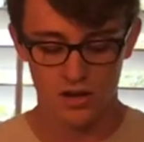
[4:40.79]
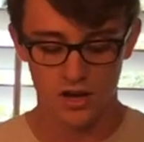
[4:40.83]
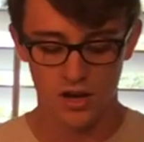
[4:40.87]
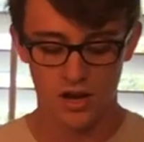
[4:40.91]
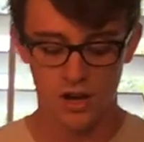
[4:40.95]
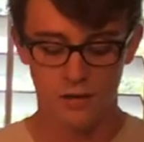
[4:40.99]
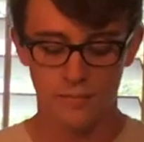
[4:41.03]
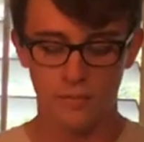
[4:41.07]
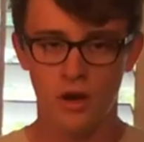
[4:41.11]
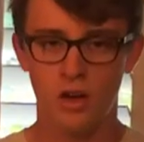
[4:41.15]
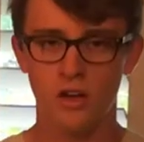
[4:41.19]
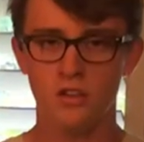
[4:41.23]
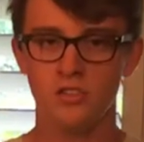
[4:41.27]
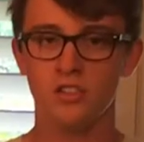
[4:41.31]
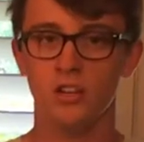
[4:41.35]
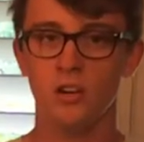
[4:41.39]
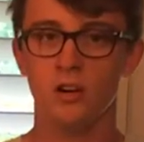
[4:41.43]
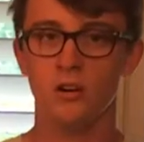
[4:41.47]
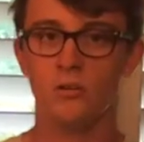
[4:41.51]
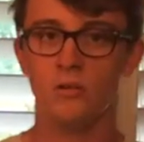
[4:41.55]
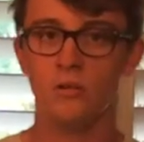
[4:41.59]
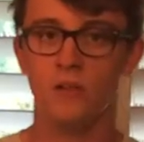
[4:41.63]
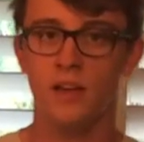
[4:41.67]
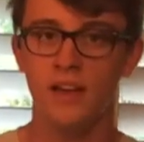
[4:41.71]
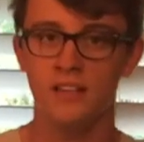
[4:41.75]
Um,
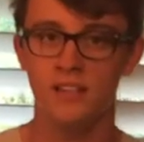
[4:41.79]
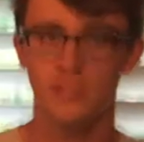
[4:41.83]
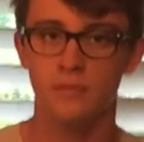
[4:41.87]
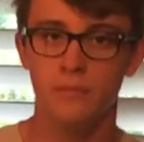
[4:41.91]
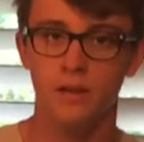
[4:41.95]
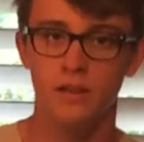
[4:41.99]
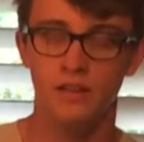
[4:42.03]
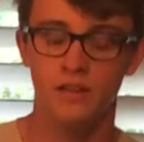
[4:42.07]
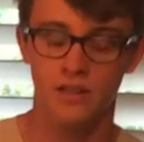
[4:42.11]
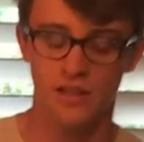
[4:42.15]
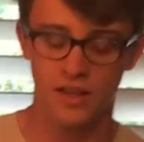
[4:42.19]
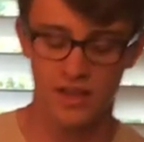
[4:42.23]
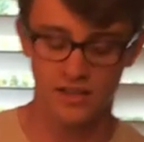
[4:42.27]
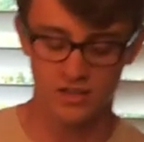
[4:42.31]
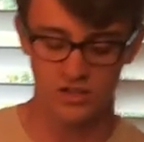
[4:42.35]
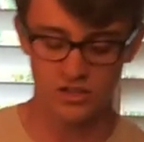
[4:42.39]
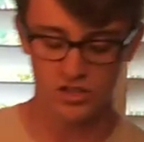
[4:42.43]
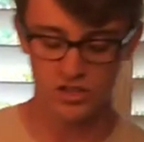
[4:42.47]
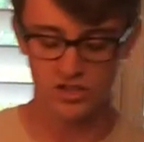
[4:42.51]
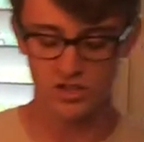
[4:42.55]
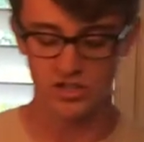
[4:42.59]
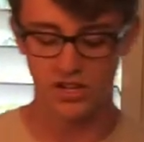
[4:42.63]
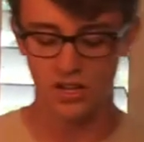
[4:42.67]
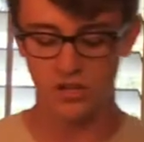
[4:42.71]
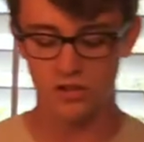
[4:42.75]
also, as I, as I
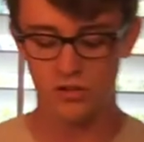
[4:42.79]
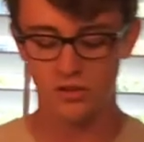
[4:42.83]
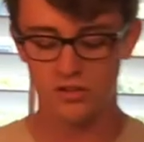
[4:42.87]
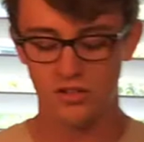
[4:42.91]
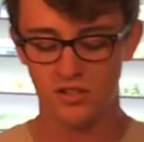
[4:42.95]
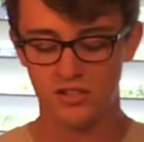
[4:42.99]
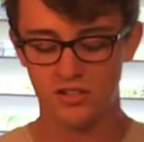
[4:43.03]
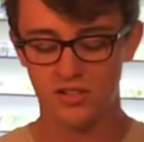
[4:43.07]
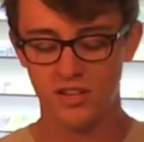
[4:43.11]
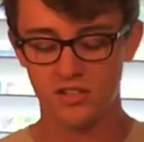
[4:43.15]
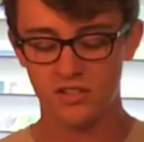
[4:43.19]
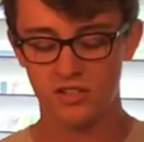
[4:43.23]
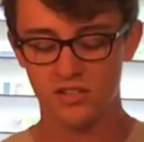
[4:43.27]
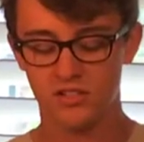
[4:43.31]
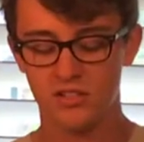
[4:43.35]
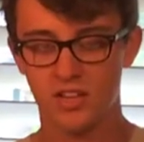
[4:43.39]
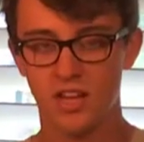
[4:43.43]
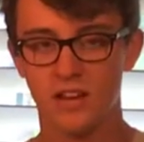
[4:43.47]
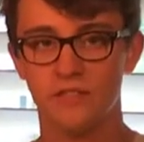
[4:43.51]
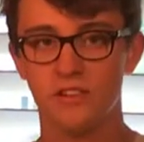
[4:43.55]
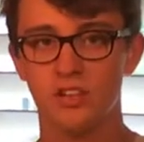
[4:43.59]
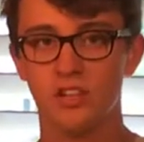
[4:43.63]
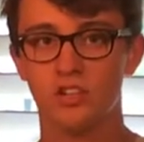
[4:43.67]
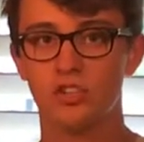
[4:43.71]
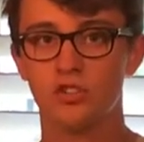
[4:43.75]
just said, euthanization is
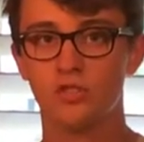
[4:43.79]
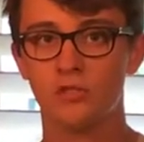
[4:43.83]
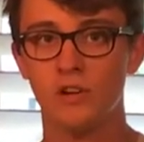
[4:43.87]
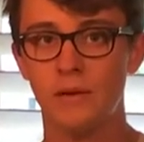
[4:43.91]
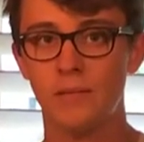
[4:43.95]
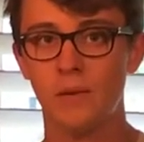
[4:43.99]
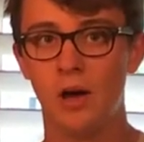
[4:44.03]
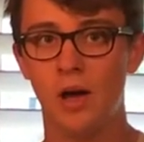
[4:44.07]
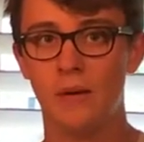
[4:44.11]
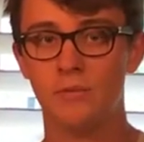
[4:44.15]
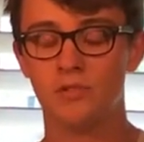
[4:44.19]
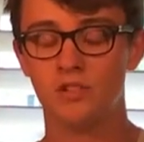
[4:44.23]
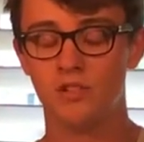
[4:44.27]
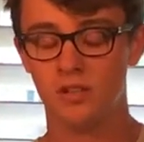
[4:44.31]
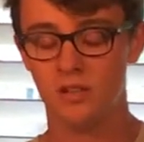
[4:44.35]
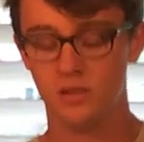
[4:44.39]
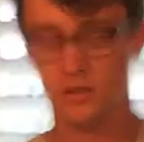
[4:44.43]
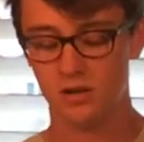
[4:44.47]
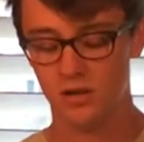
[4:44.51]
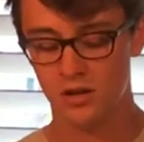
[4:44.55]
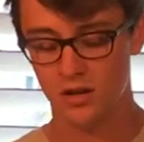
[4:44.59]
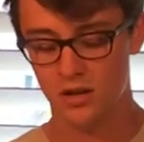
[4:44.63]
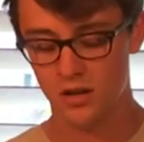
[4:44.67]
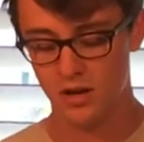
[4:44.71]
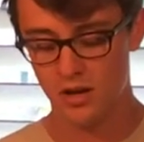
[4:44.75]
kind of an extreme
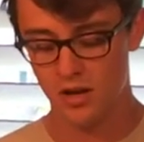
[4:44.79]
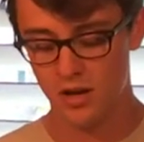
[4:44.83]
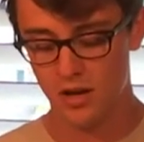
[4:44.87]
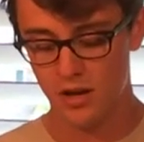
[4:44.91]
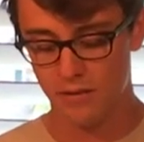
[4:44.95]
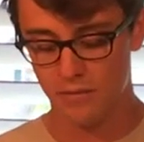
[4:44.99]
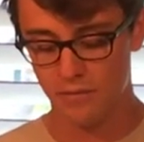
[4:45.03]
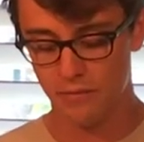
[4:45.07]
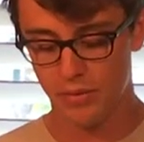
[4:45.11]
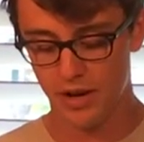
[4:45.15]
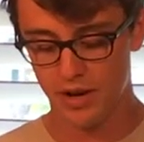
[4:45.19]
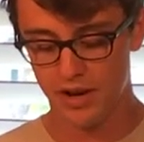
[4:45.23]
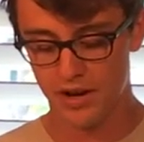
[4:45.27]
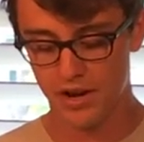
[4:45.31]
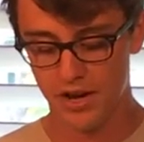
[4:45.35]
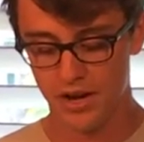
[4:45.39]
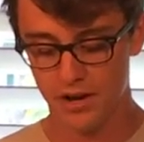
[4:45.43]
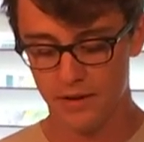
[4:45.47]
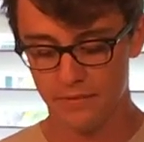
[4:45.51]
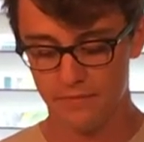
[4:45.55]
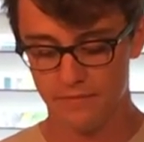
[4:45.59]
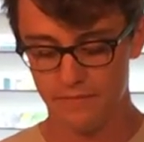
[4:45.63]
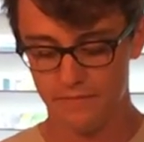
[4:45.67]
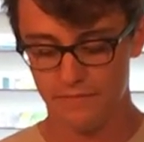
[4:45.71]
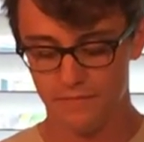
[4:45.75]
option, but
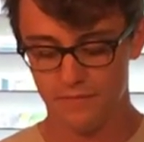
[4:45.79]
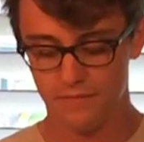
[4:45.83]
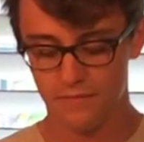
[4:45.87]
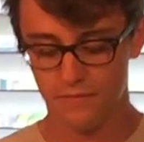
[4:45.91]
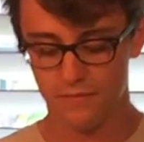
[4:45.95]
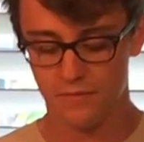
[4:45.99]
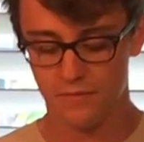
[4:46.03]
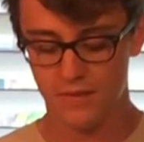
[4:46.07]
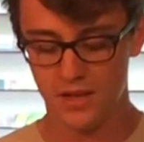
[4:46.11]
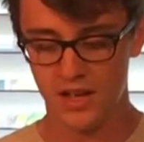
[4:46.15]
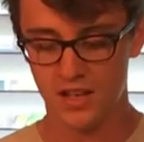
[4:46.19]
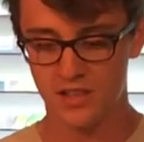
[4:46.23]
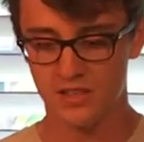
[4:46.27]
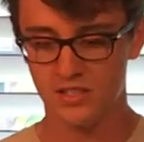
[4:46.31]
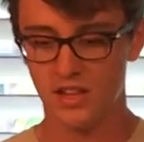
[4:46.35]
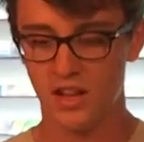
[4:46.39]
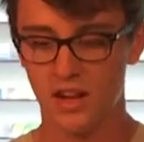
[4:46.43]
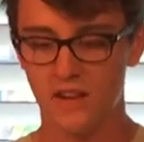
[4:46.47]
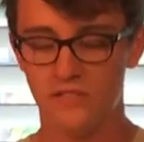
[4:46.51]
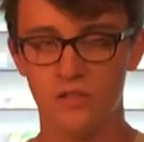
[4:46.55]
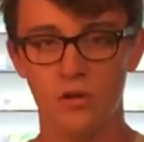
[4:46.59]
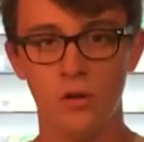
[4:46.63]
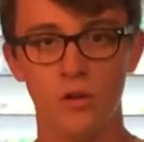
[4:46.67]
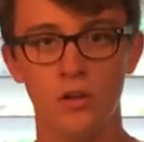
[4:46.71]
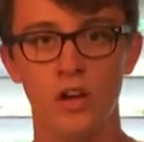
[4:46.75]
um, it's
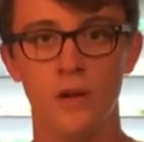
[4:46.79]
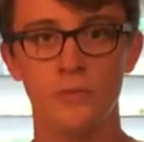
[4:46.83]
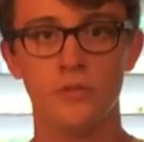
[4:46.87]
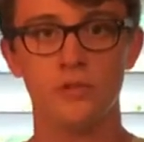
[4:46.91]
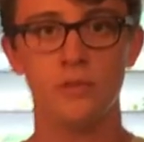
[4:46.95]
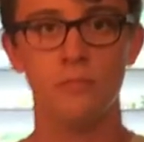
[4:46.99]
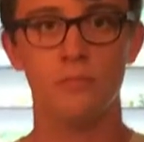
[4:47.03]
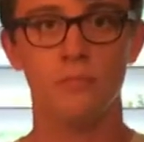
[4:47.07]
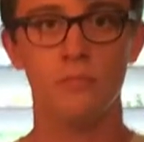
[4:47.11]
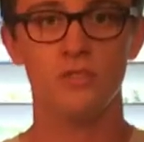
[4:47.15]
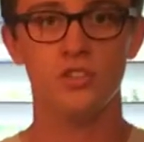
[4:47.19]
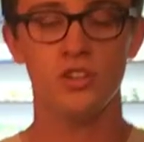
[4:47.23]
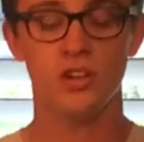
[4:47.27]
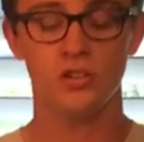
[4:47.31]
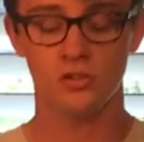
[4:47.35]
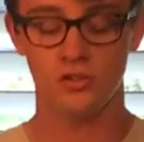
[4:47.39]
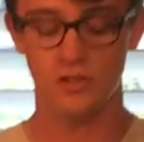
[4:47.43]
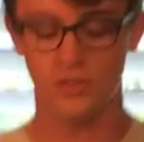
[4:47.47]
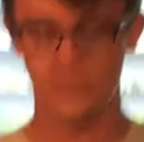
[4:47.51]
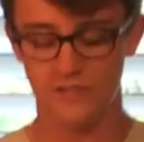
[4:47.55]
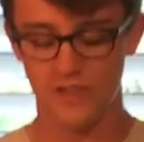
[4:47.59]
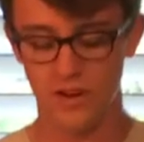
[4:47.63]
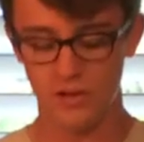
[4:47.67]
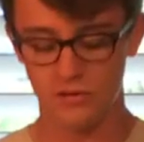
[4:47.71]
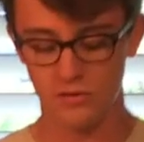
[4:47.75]
kind of the only option
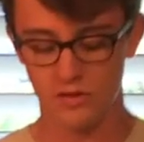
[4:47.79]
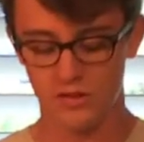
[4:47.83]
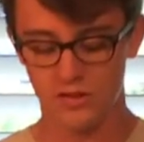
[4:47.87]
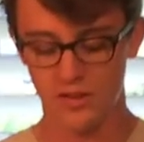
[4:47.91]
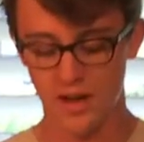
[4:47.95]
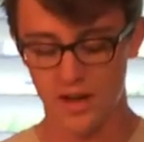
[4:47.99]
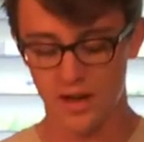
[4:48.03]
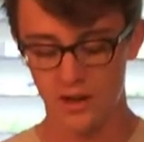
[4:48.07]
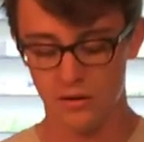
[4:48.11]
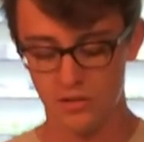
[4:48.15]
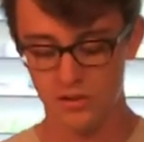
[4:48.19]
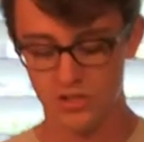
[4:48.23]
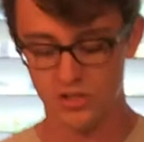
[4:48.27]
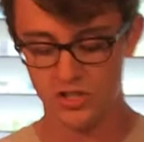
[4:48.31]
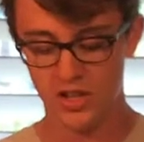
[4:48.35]
shelters are faced with now.